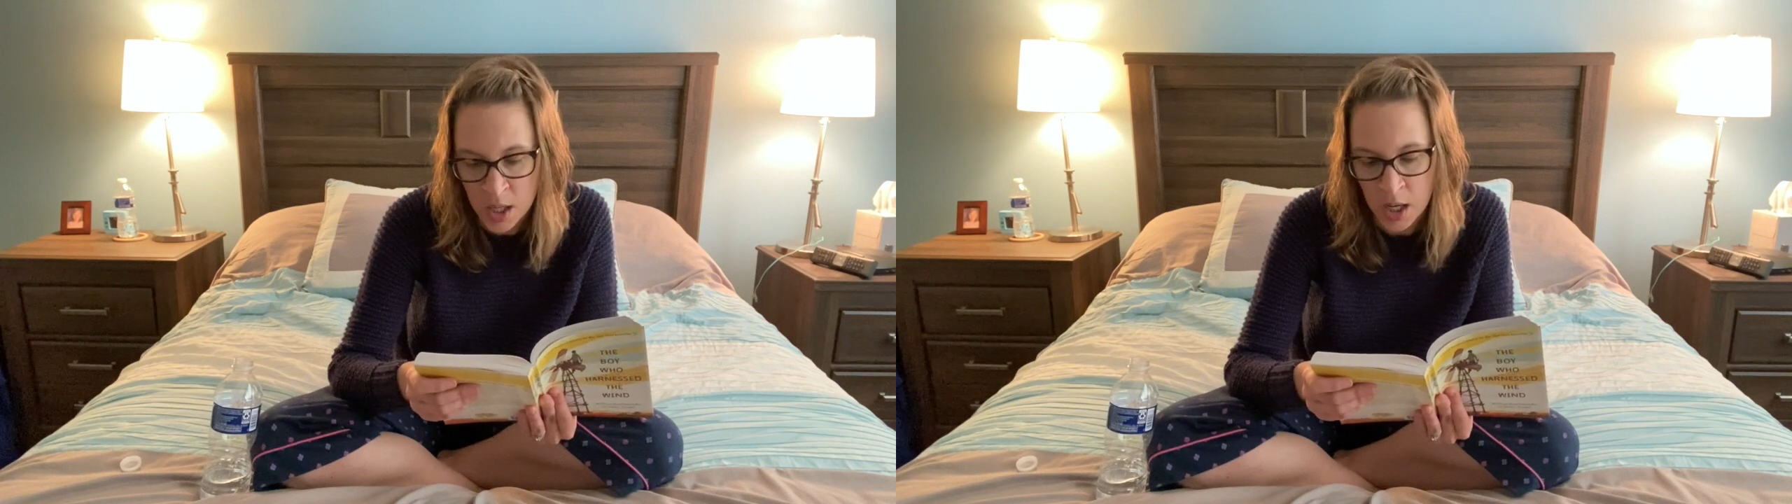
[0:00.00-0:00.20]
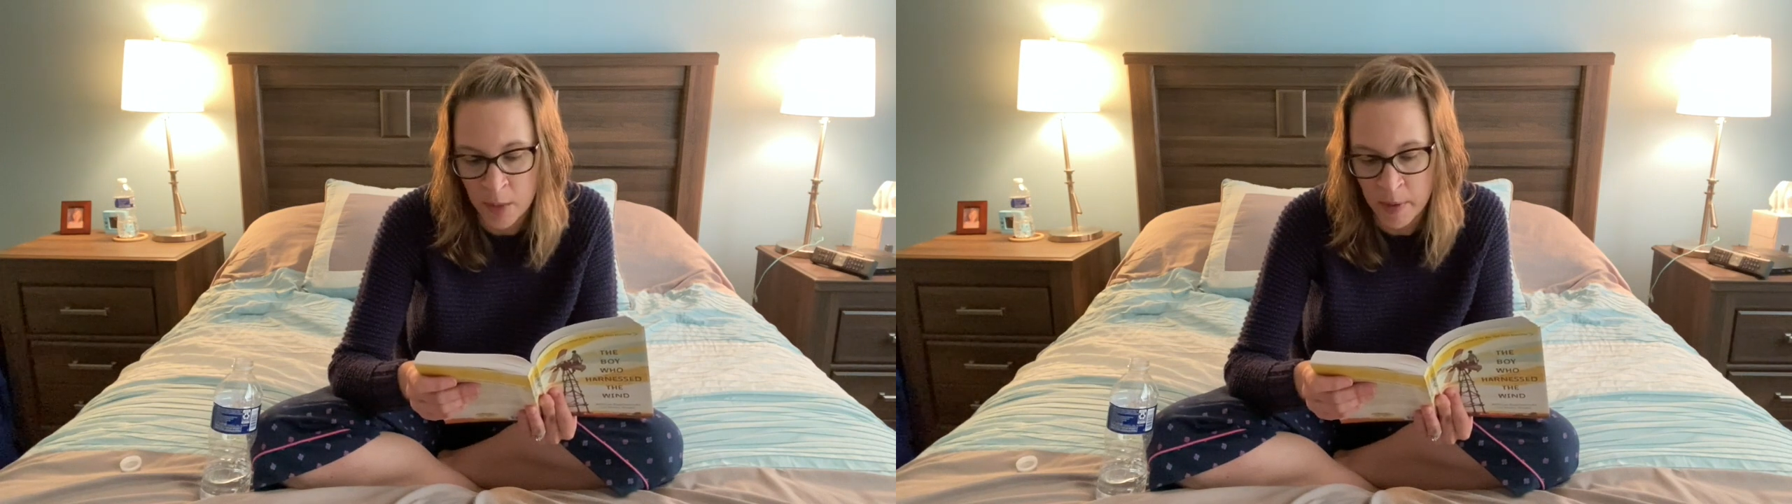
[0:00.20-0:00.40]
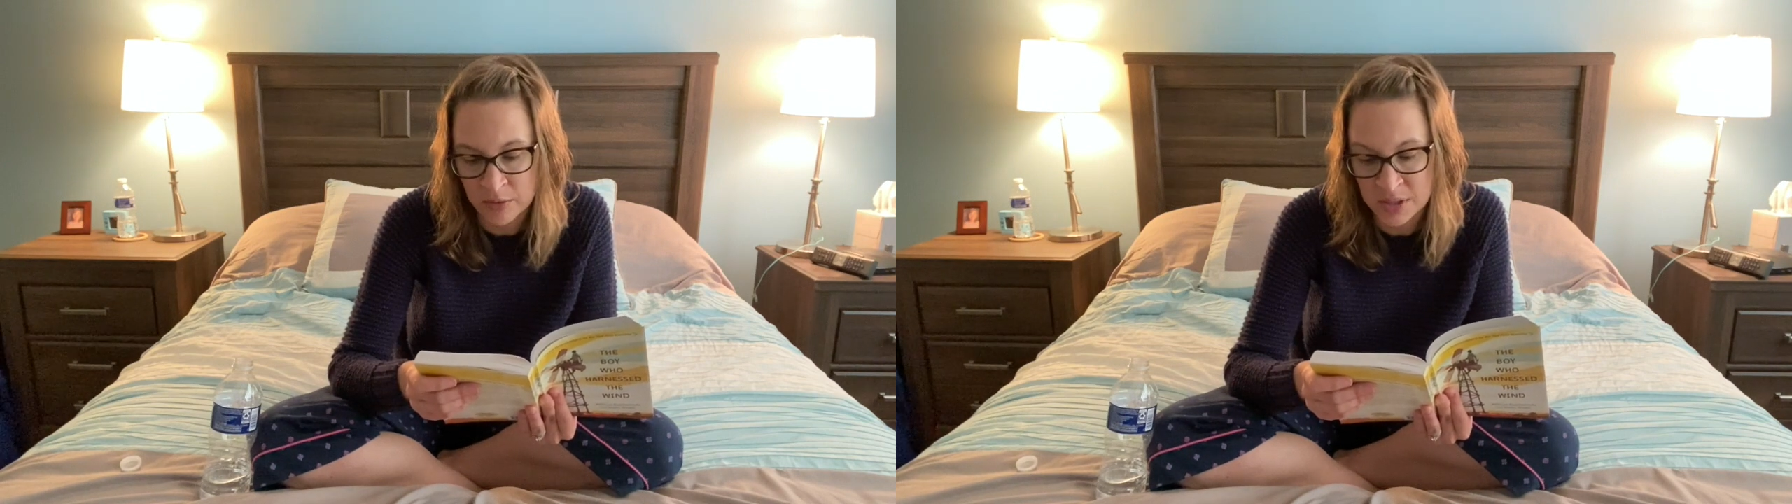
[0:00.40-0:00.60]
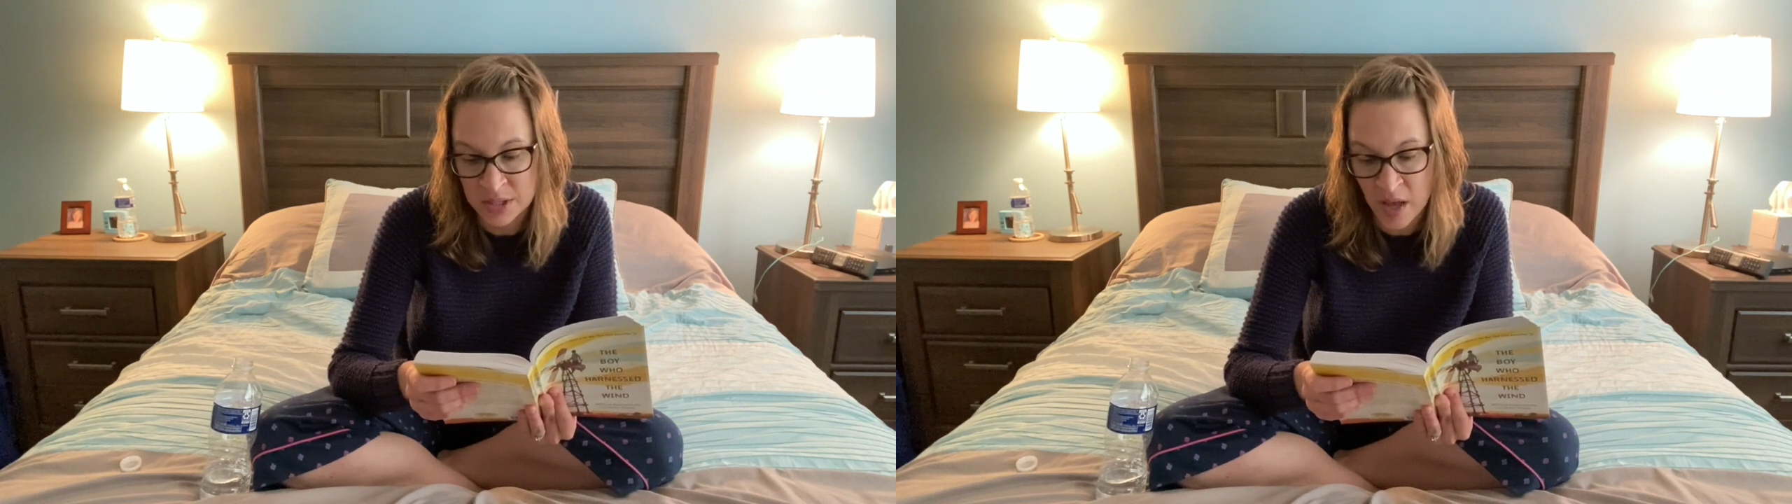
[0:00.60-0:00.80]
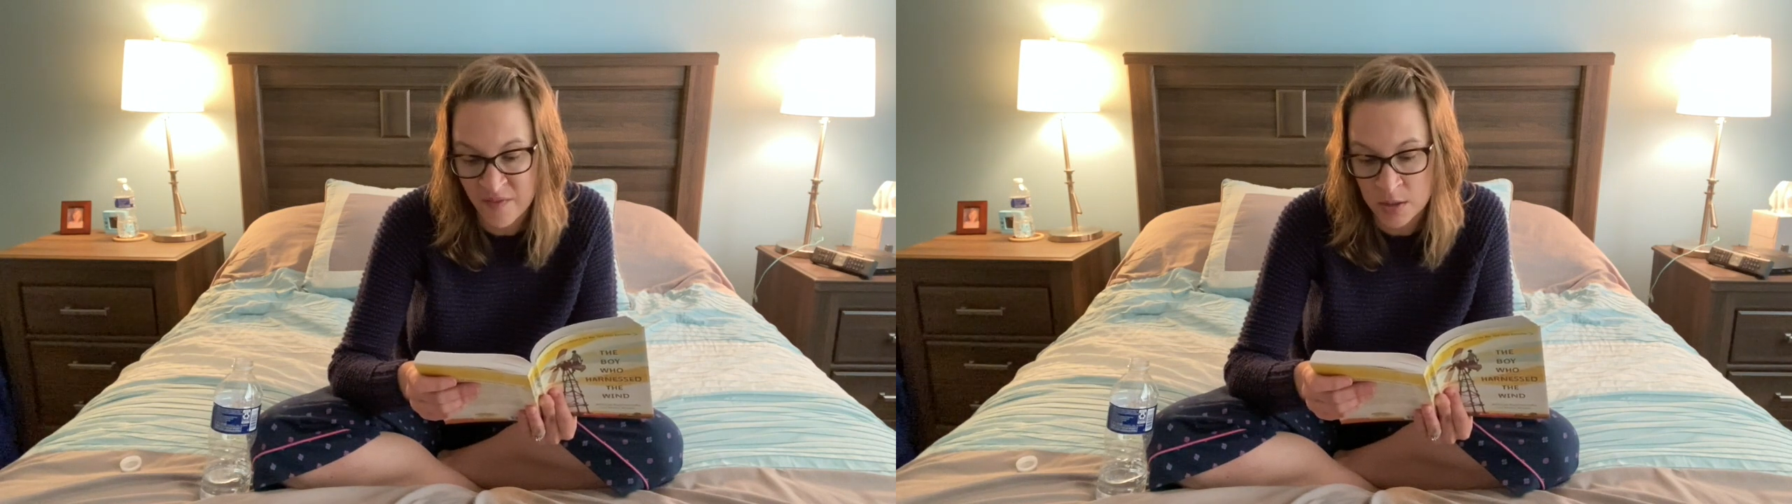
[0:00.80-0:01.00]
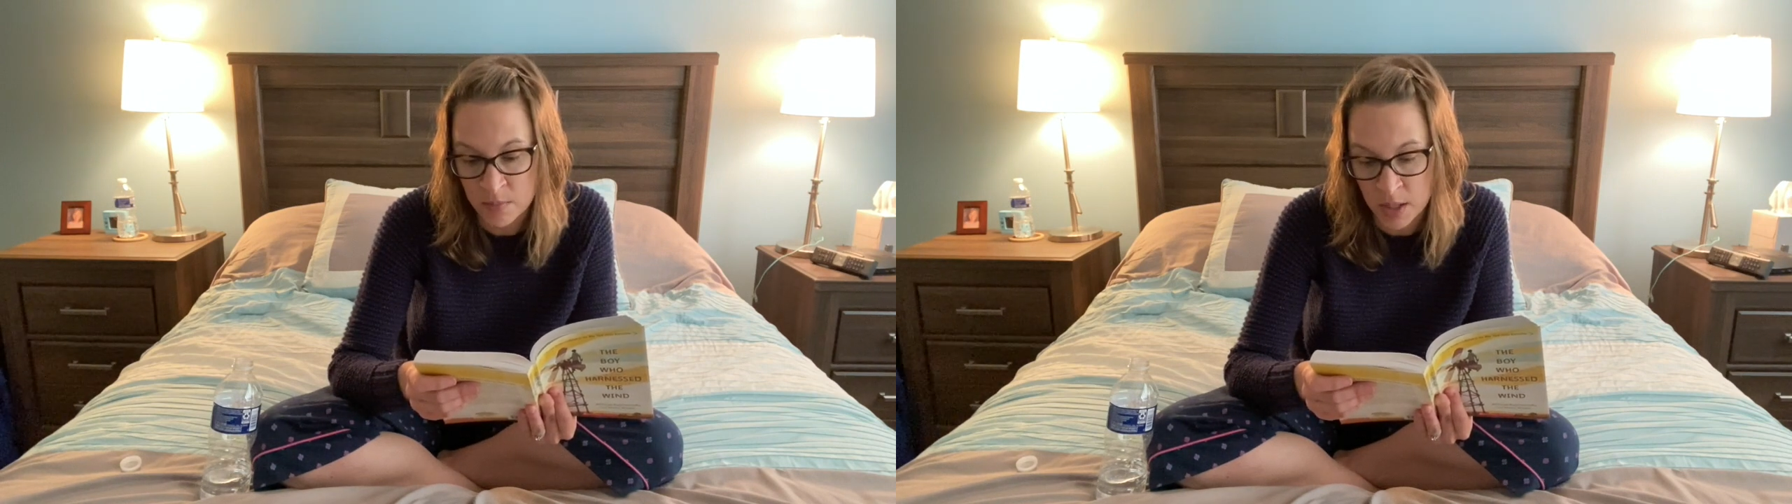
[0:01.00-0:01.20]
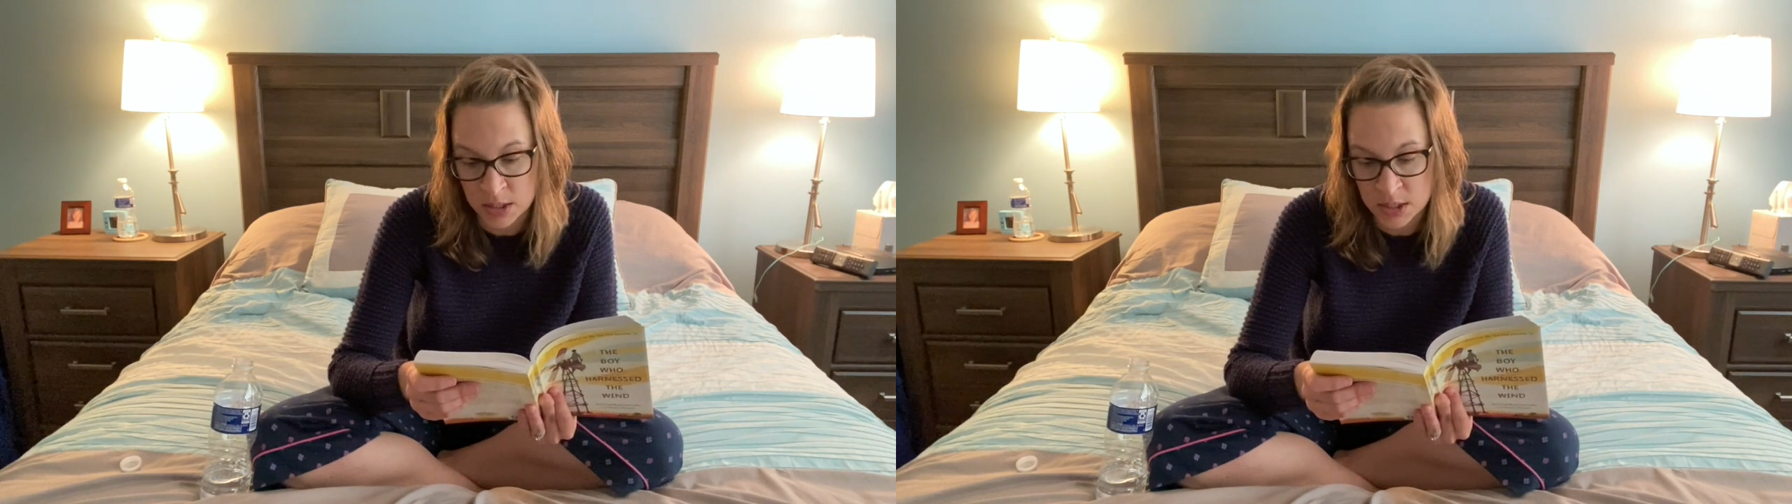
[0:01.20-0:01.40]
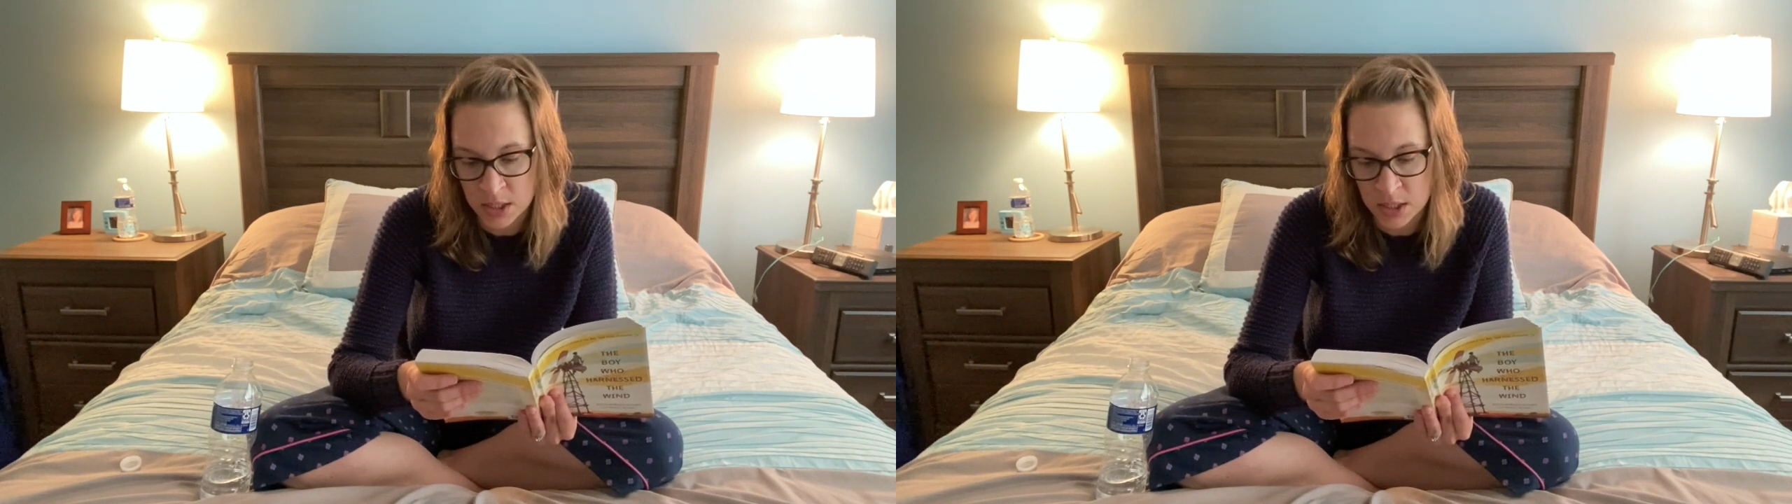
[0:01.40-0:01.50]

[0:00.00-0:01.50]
about 7 months